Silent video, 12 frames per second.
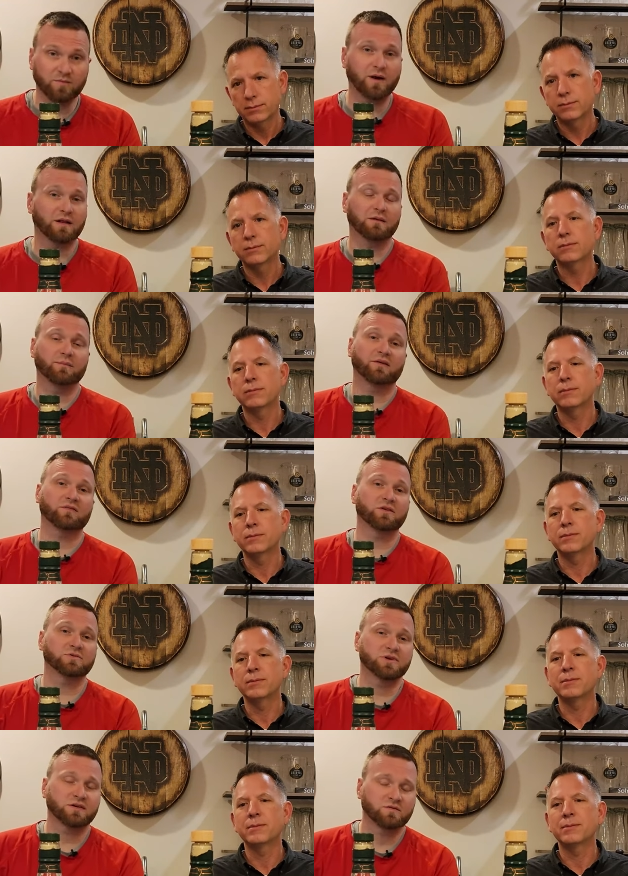Speaker 1: bottle of
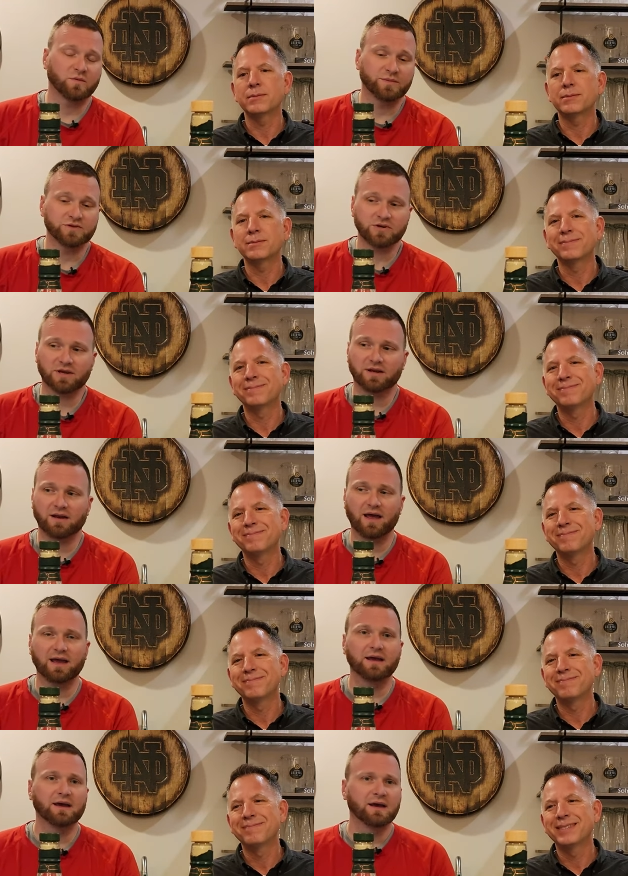Buffalo Trace we'll be drinking
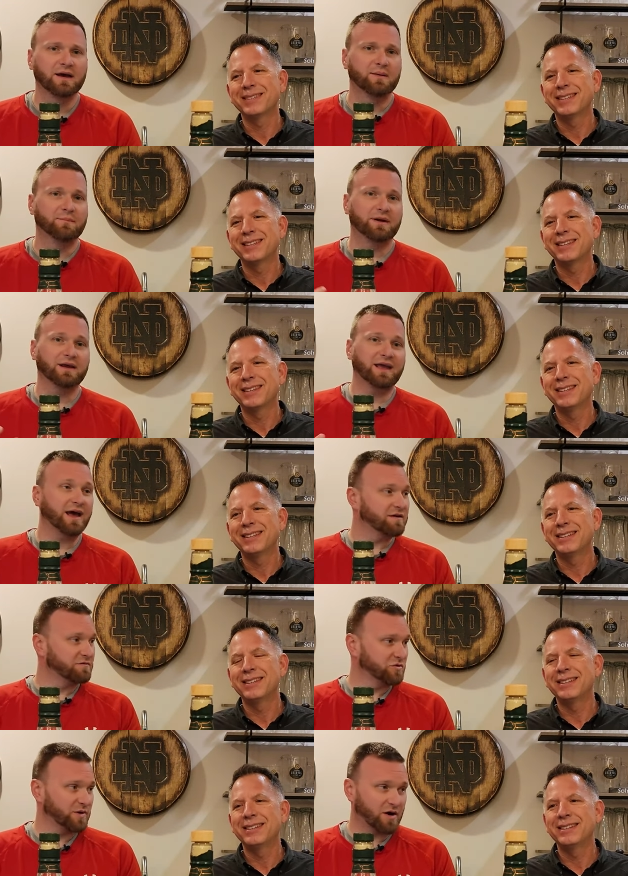tonight. But in kind
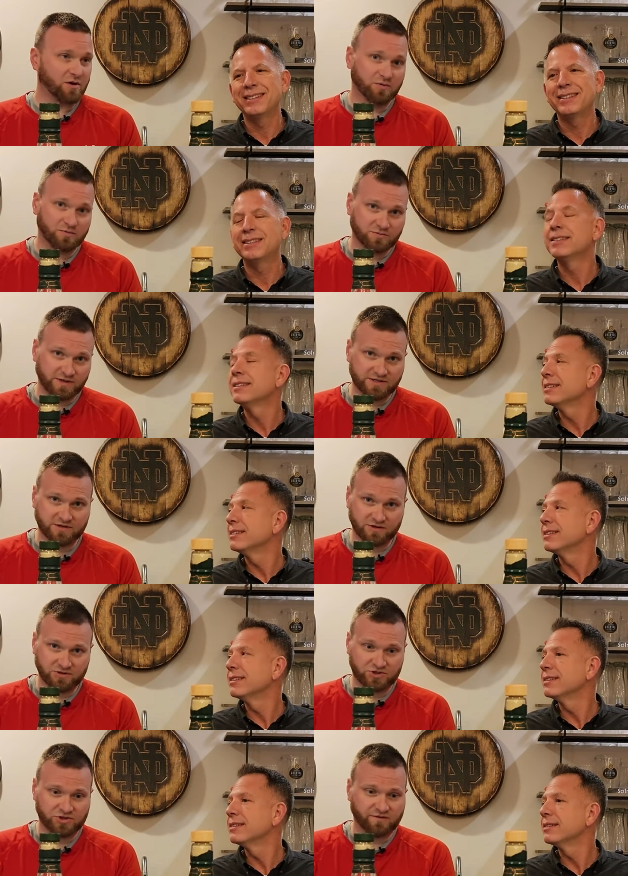of doing our
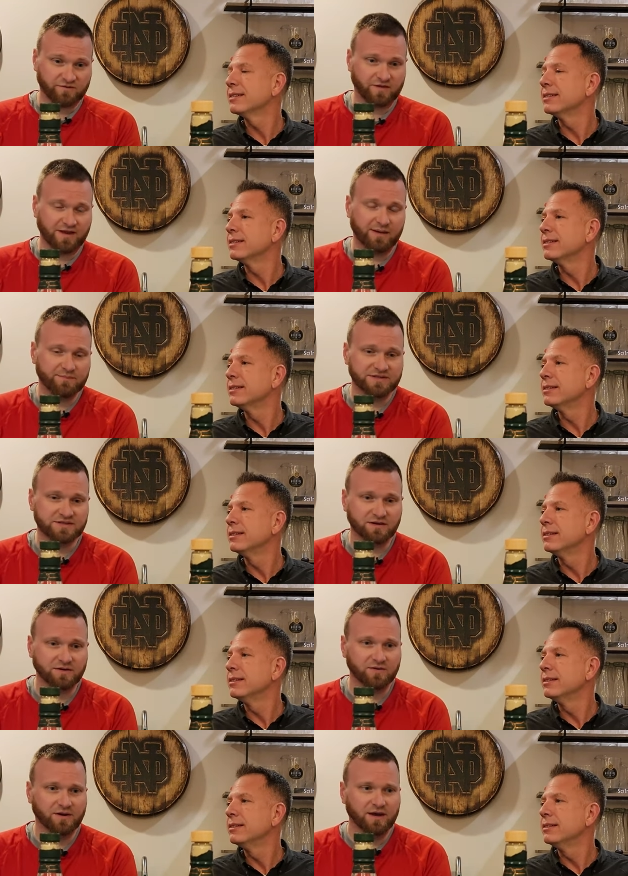research for the
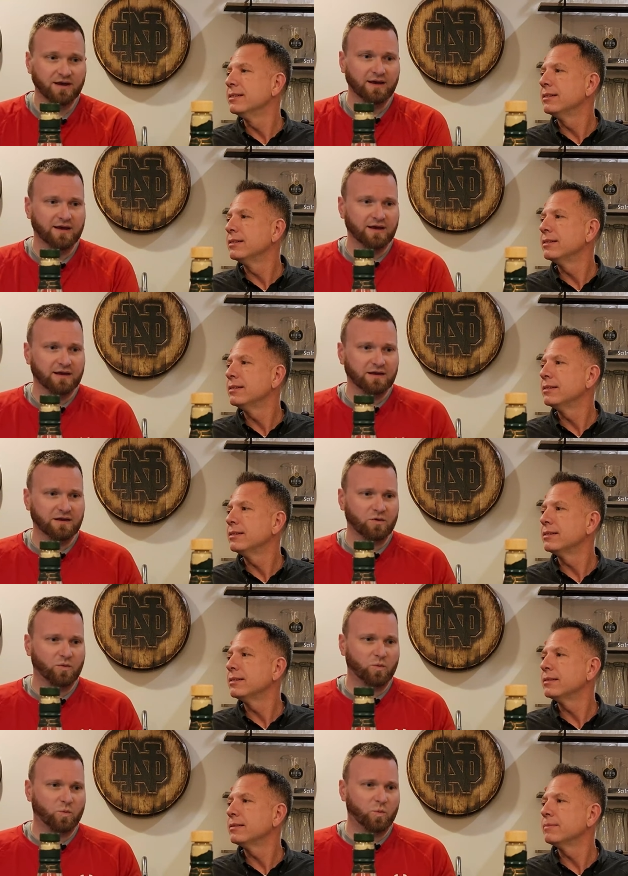episode, you
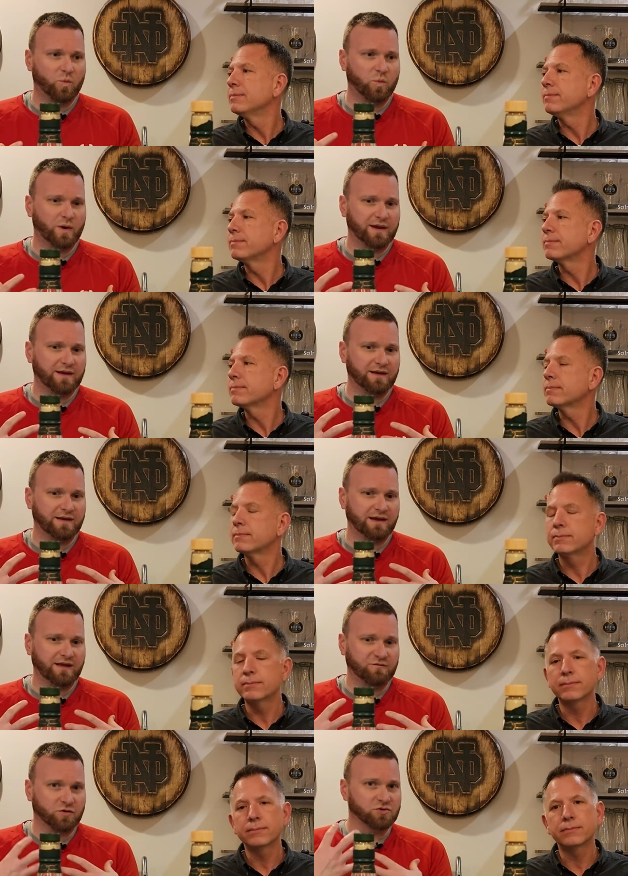know, we
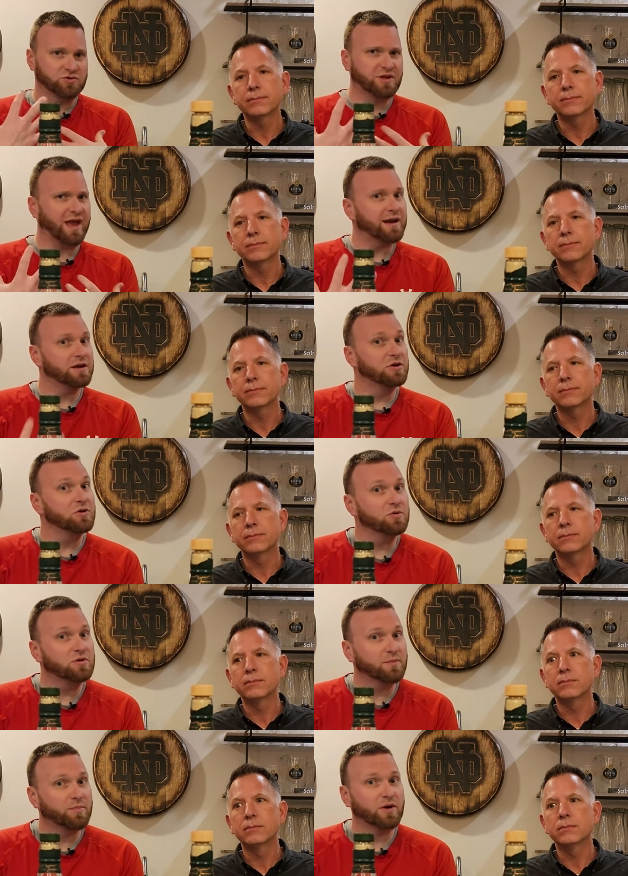if you're kind of new
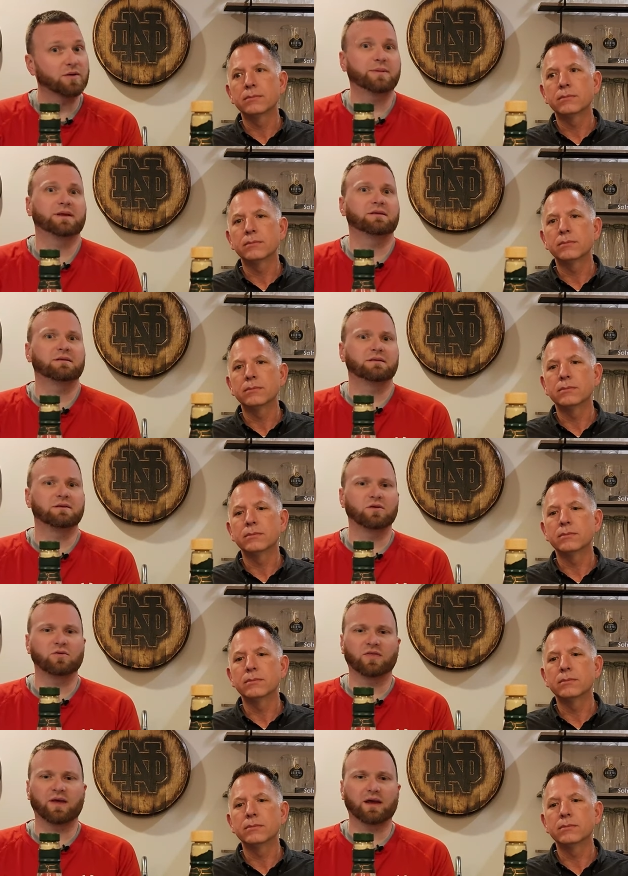to bourbon,
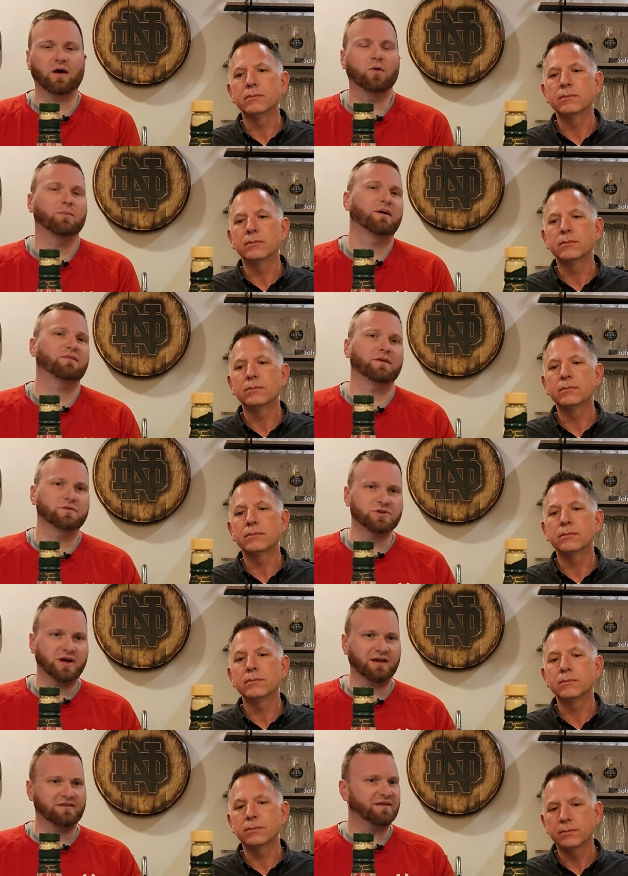you think, oh, Buffalo
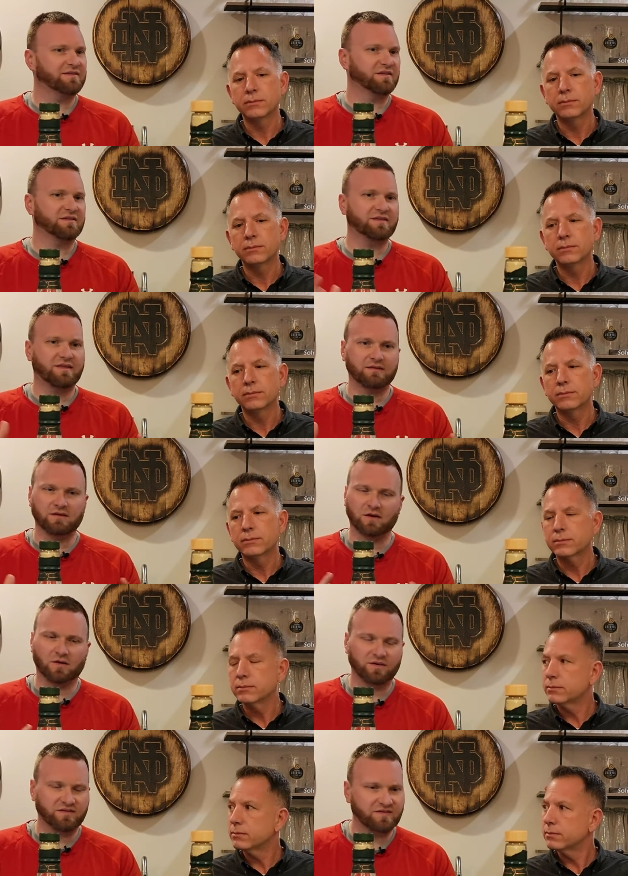Trace, that's a you
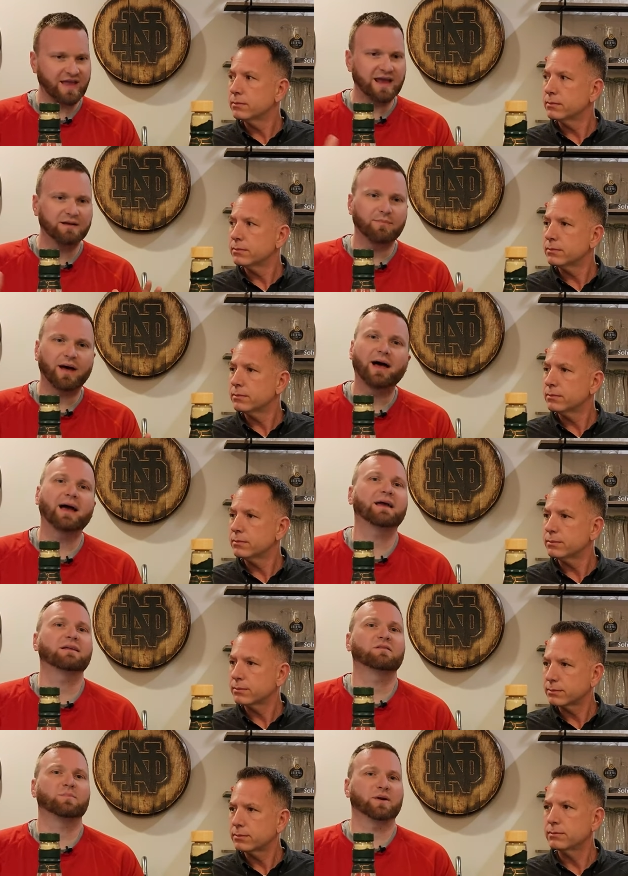know a standby.
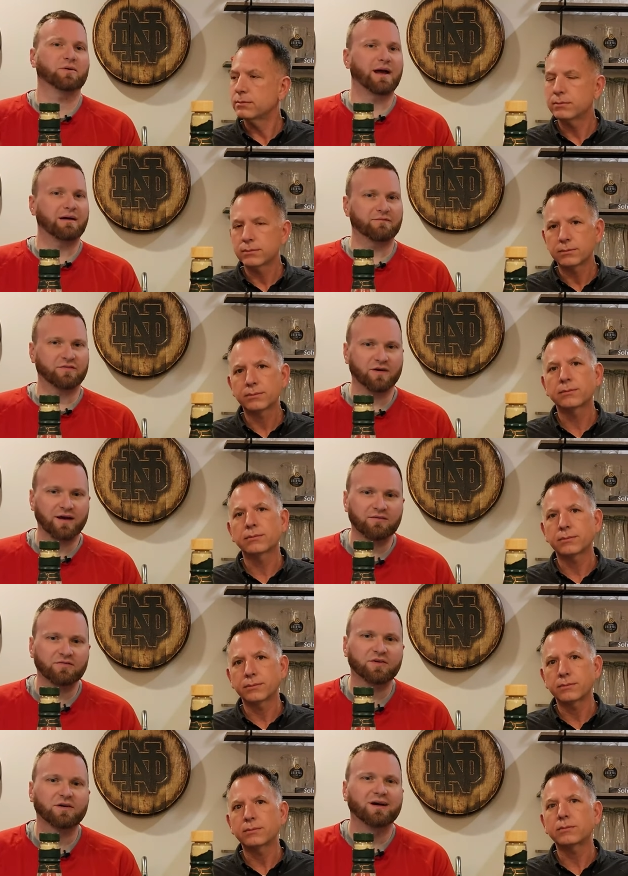It's been around
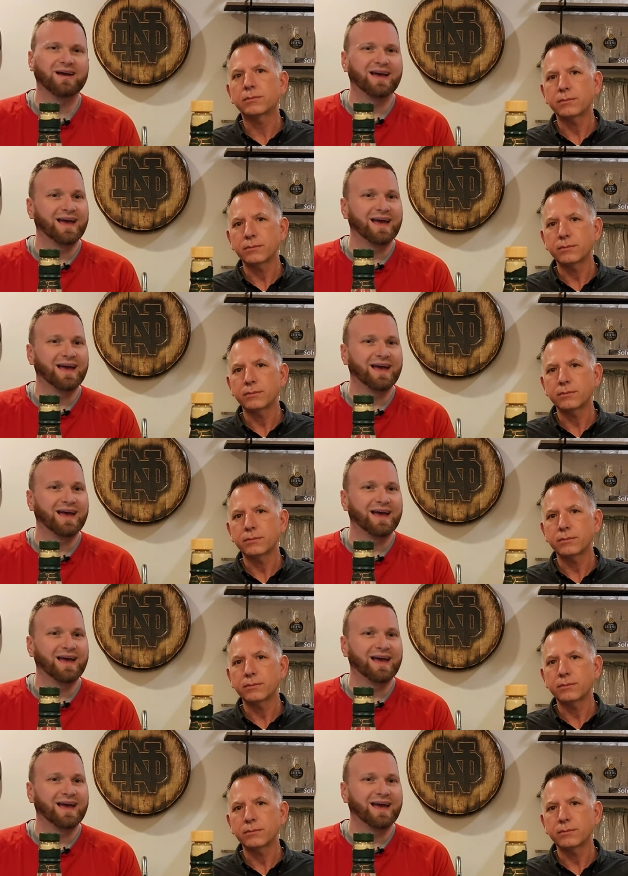forever.